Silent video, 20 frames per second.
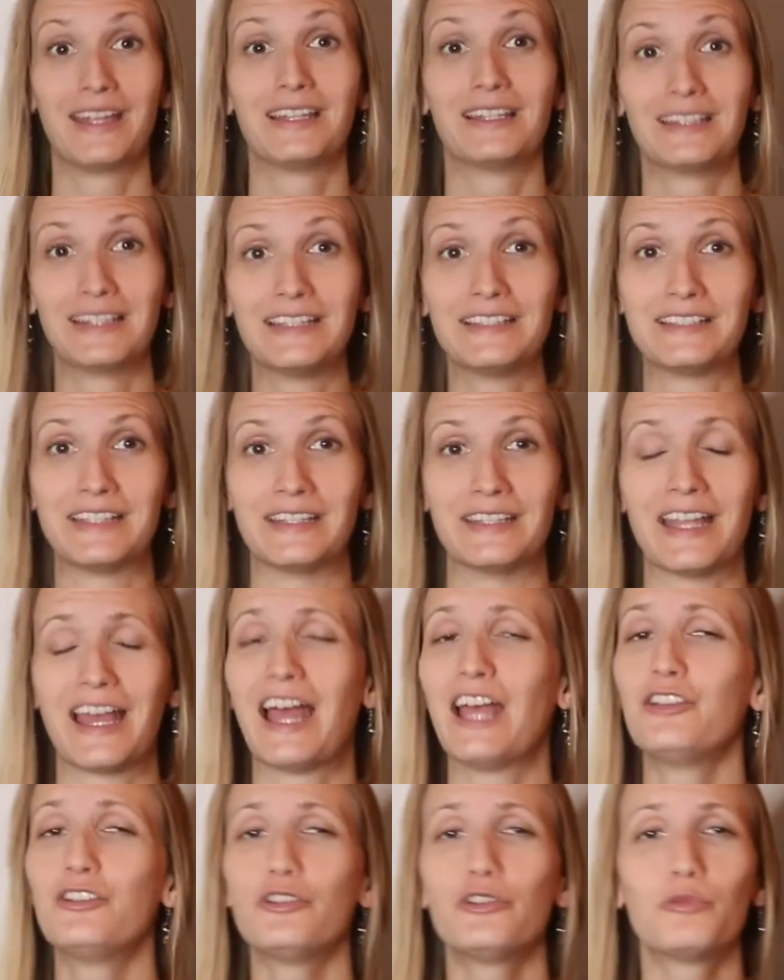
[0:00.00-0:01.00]
Listen,
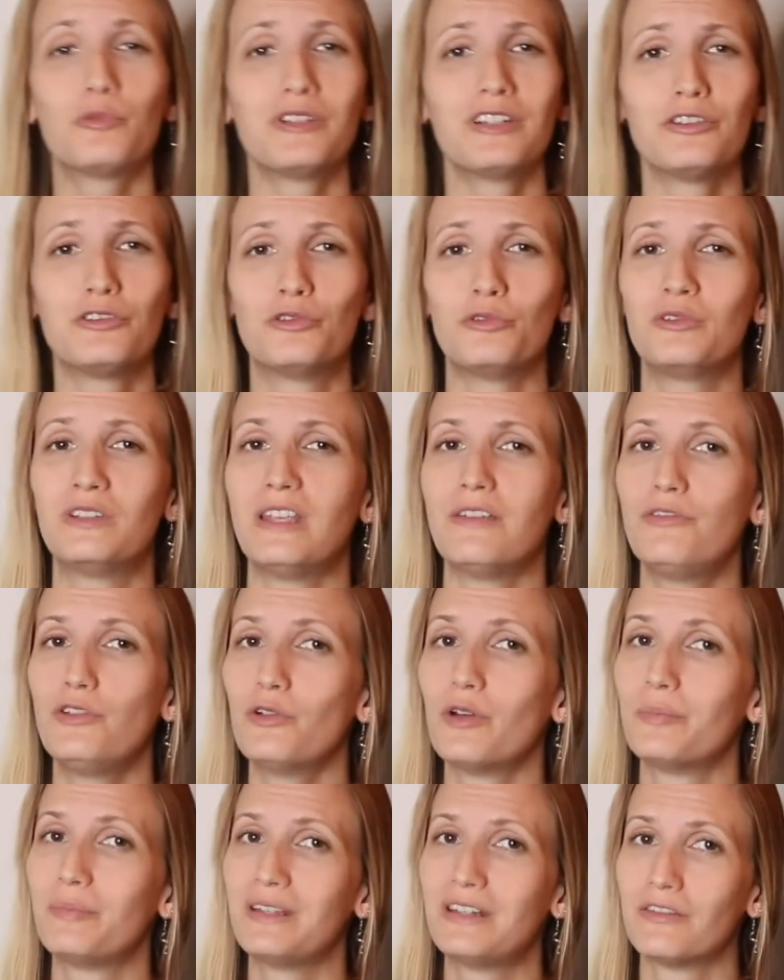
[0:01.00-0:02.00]
I just wanted to give
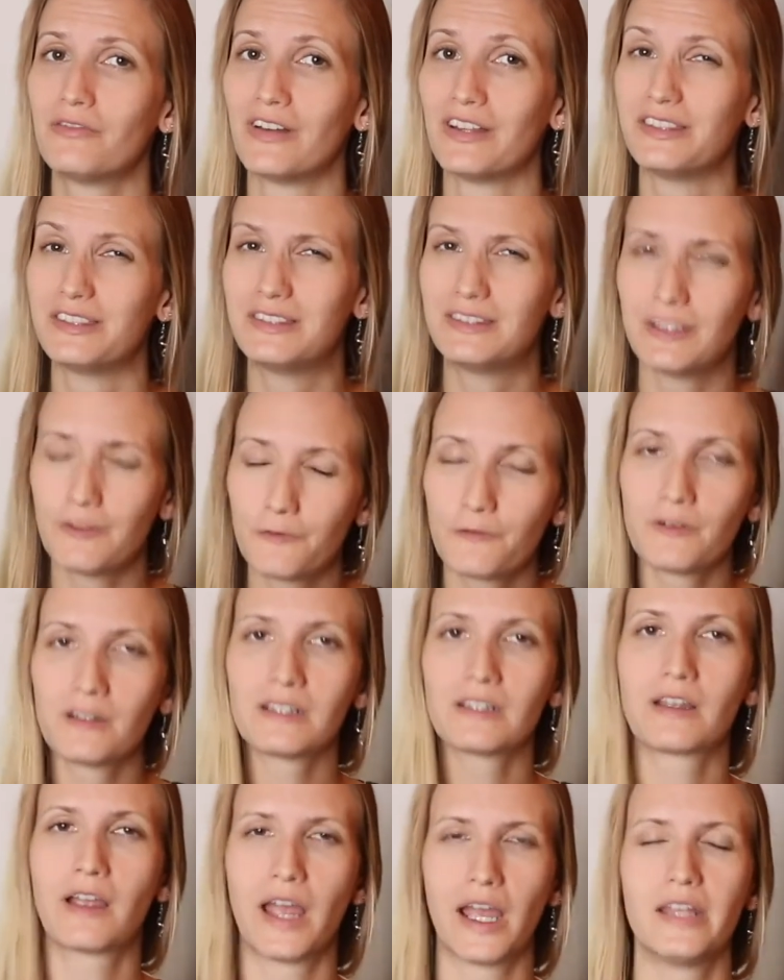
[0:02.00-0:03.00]
you a bit of a
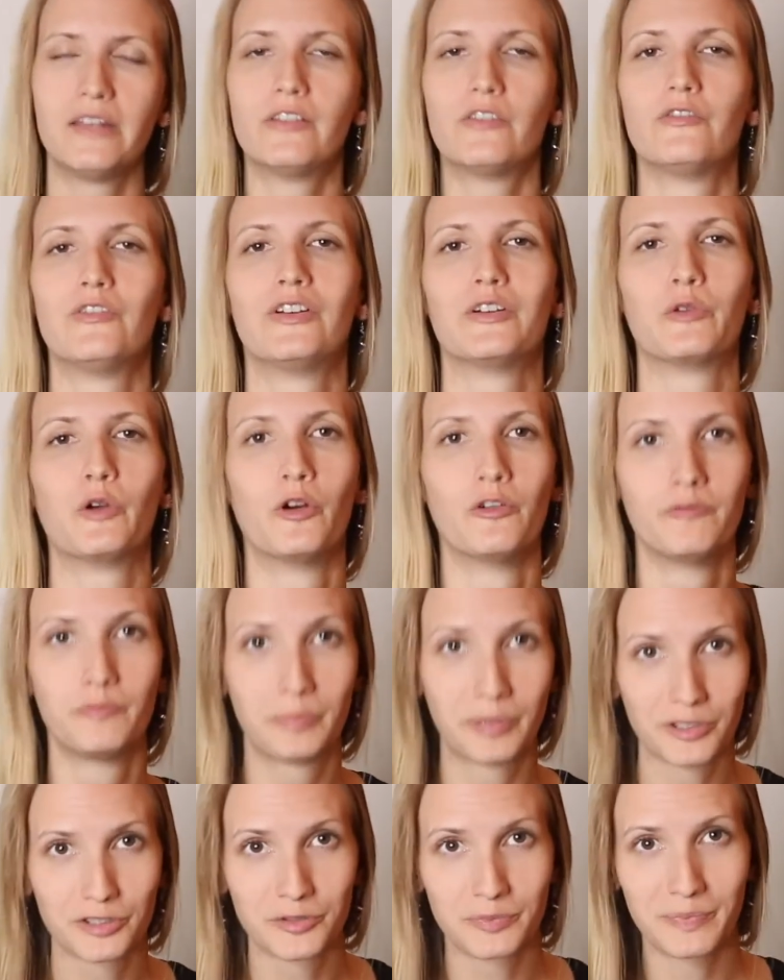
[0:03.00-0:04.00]
different kind of
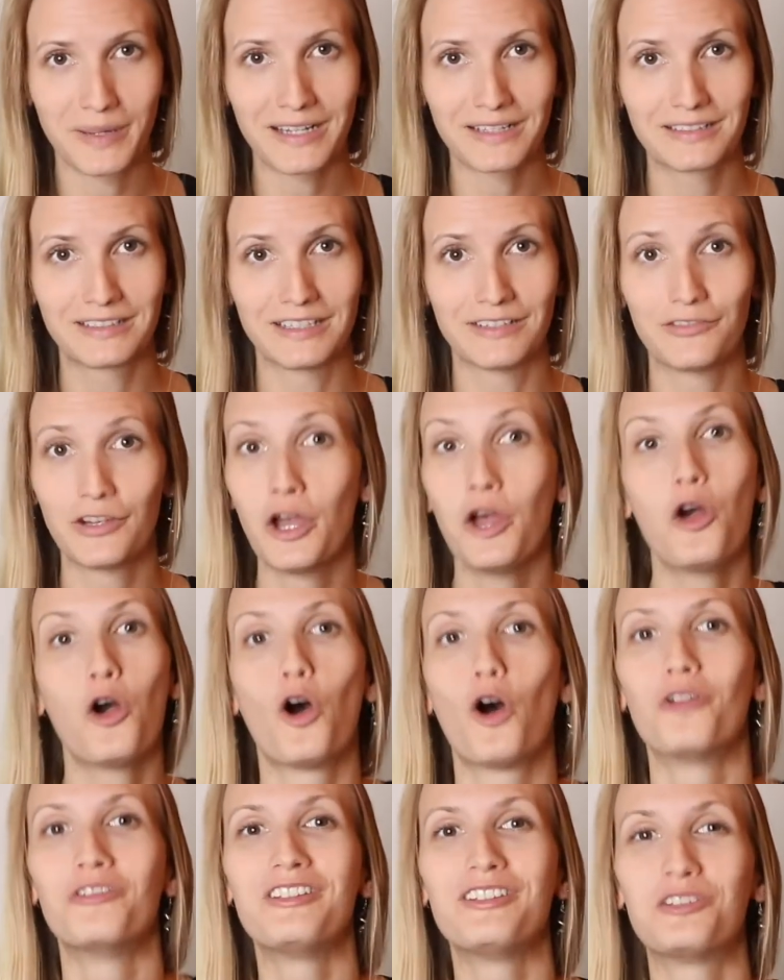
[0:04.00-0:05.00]
perspective
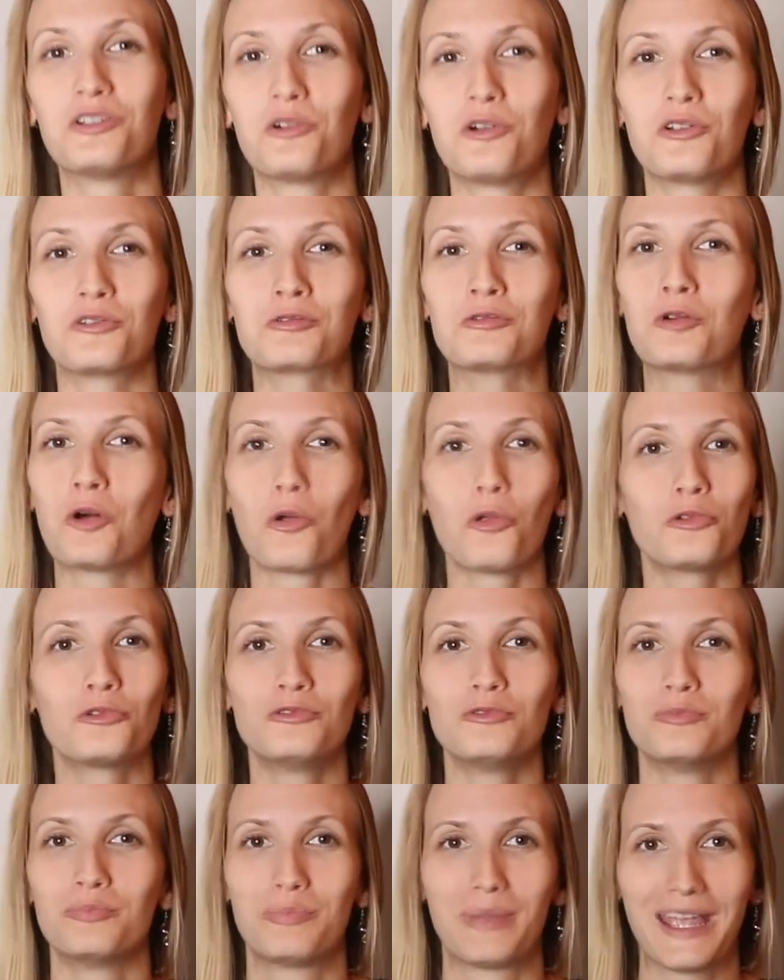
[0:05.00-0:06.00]
on this whole
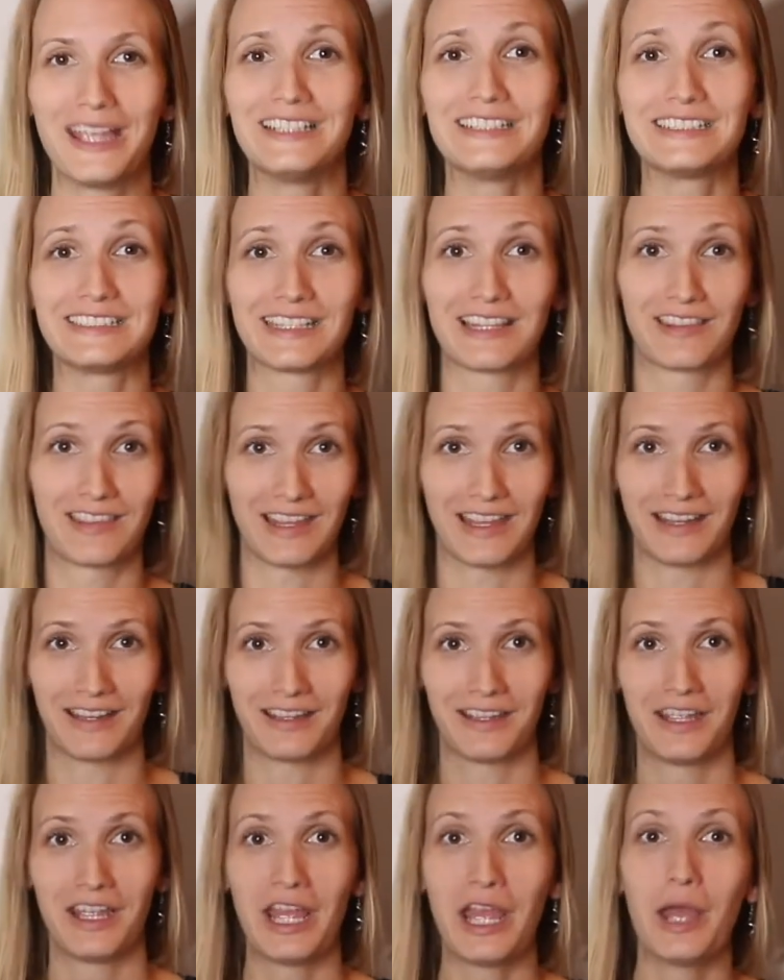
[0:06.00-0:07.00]
golden paste thing,
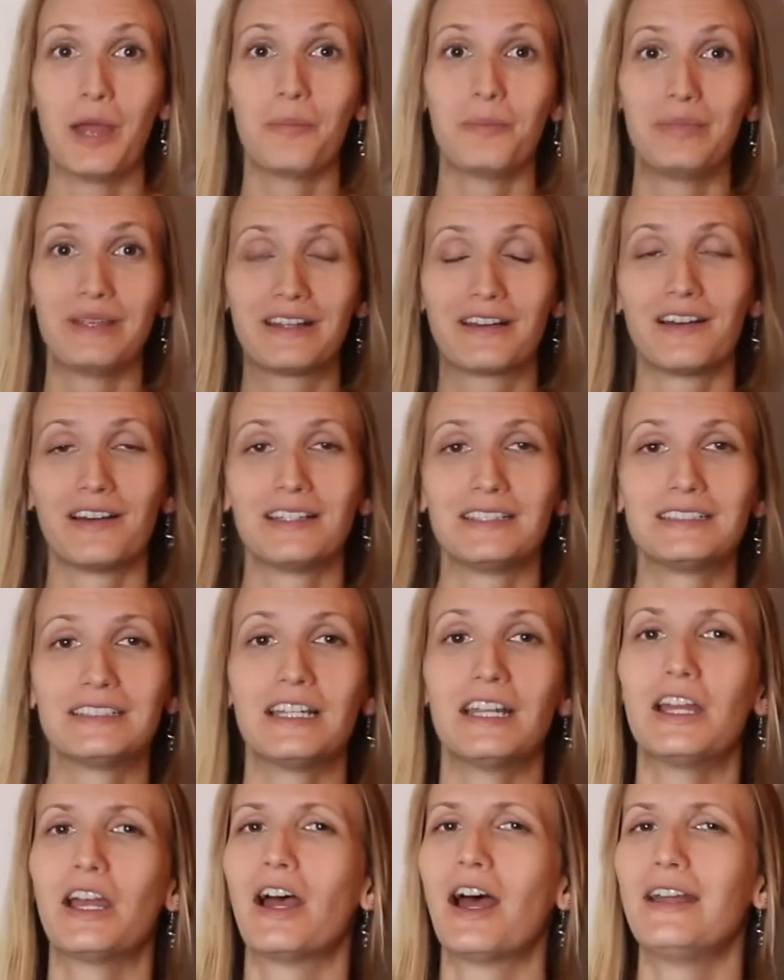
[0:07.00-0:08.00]
because
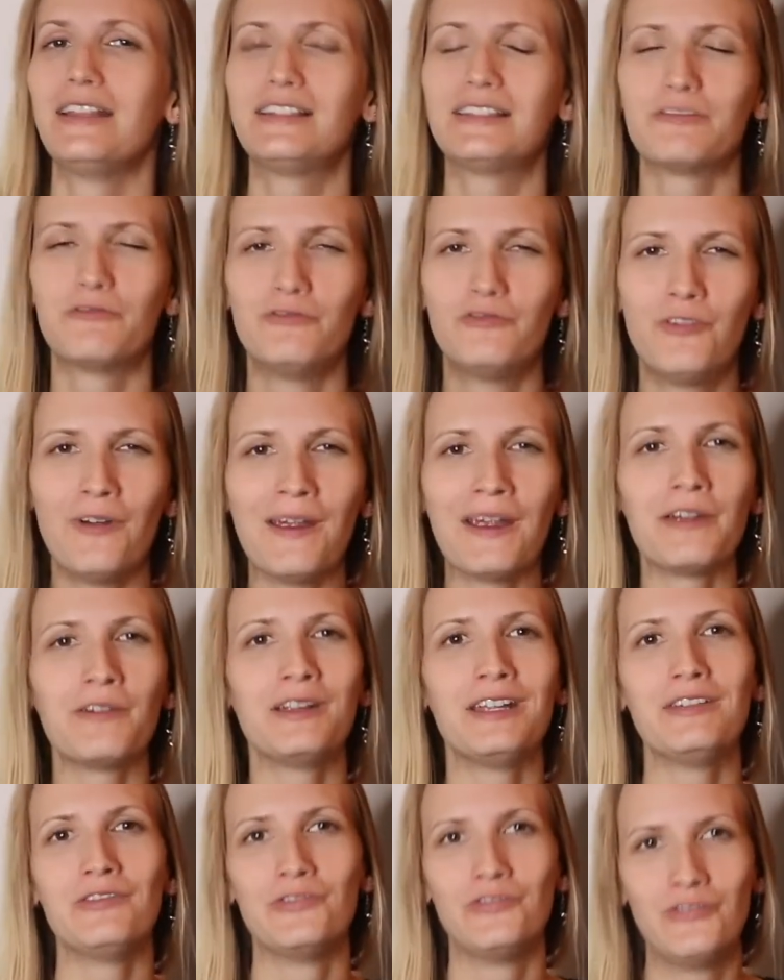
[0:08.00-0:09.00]
it's
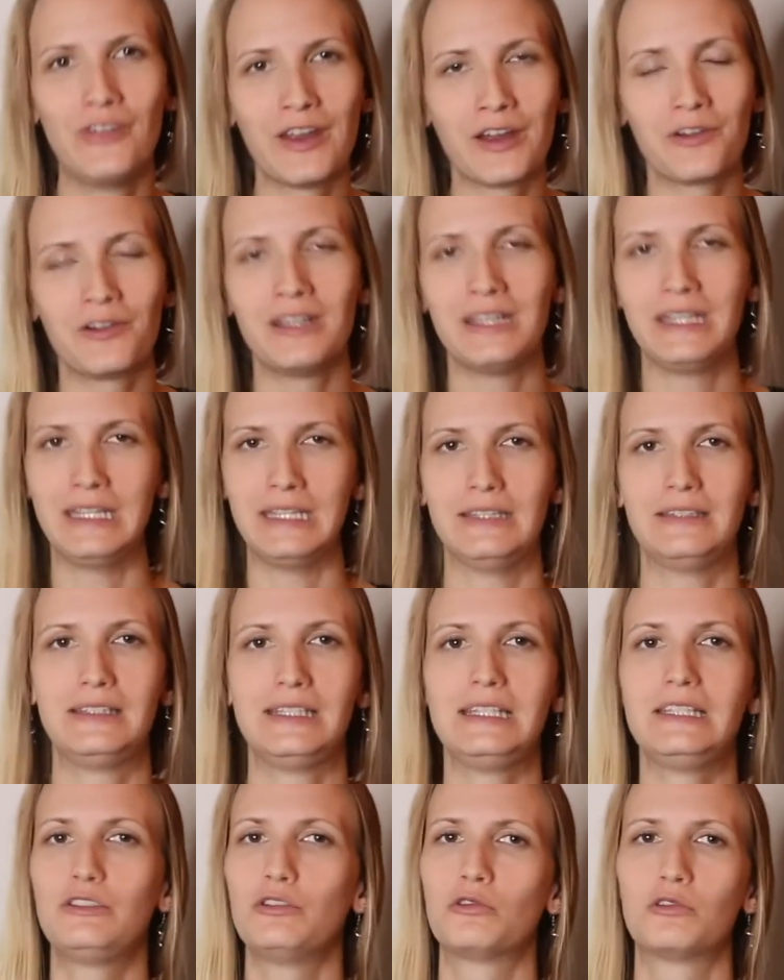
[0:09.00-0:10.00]
very, very
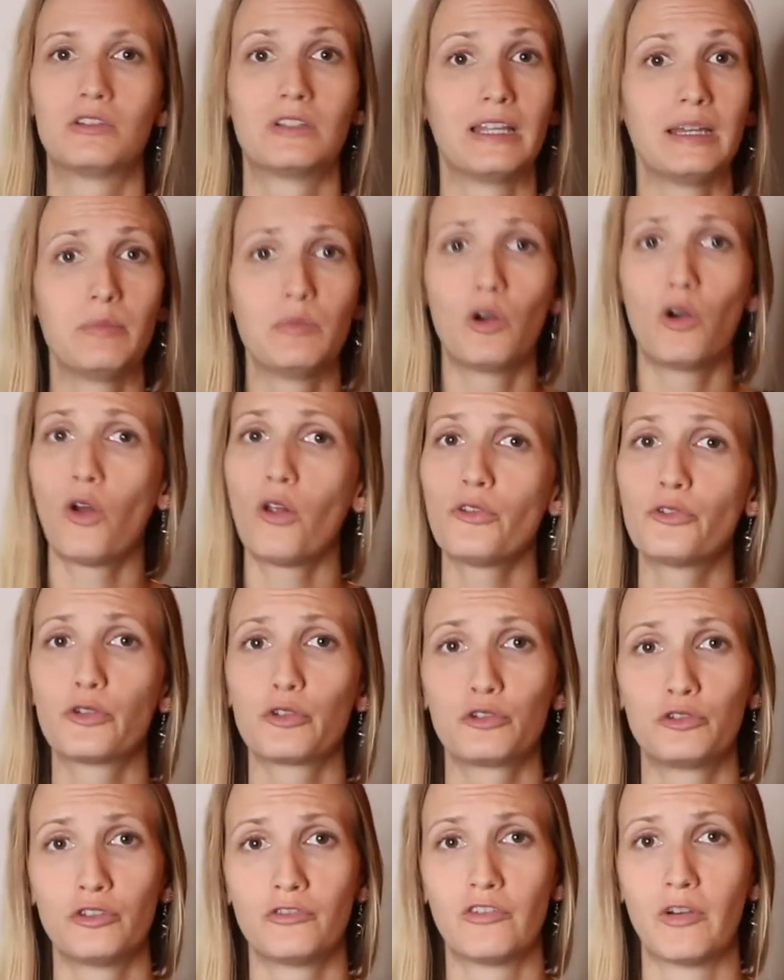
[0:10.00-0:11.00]
easy to claim all
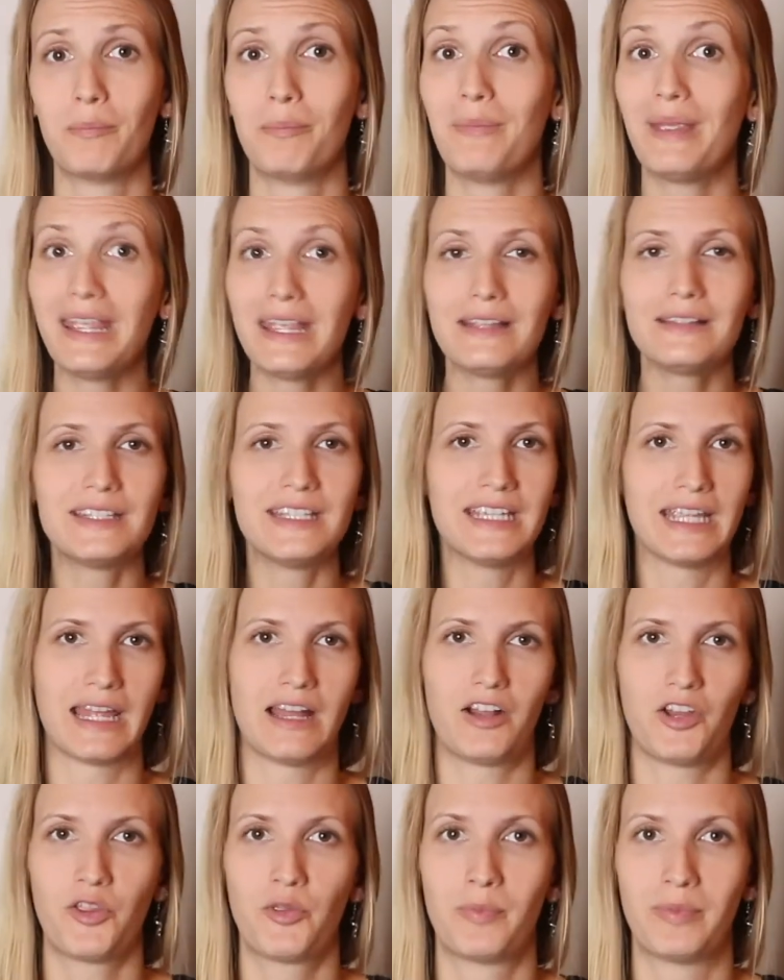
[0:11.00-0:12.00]
sorts of amazing
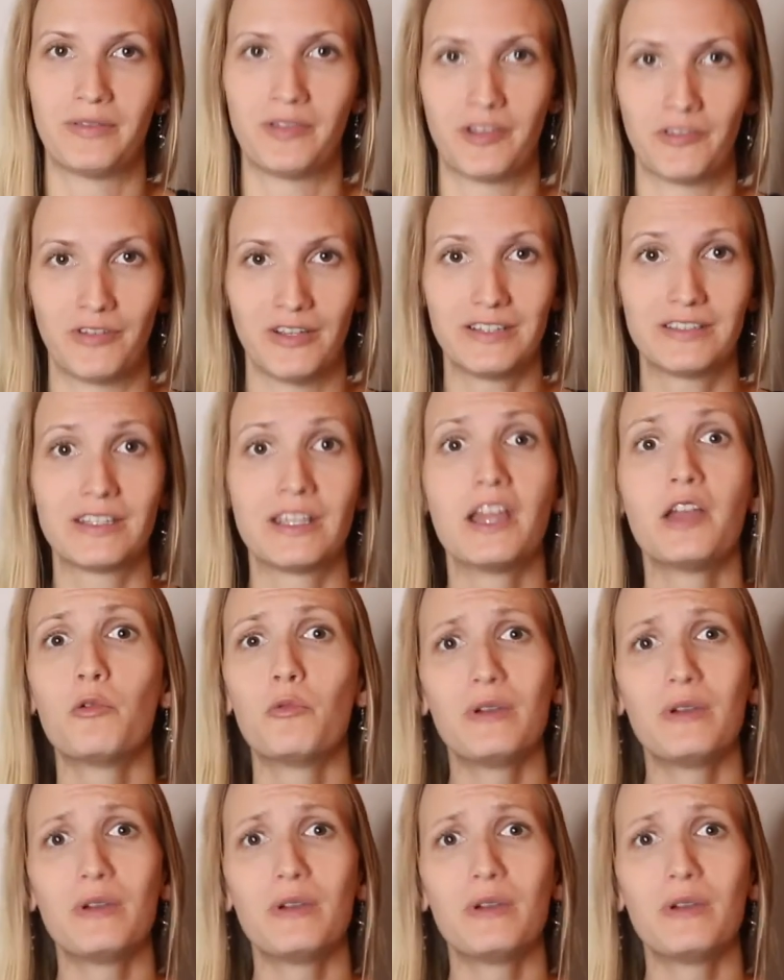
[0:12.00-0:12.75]
health benefits.